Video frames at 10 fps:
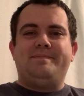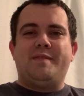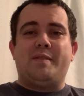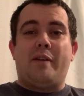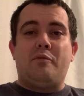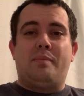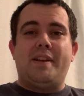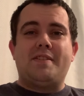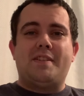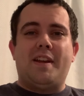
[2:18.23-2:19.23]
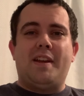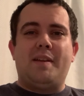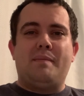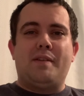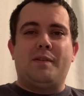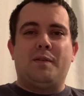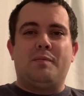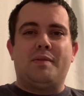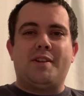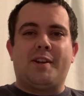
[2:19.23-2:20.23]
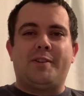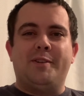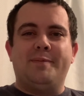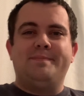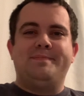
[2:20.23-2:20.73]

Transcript: So have a blessed day and may the Lord protect you.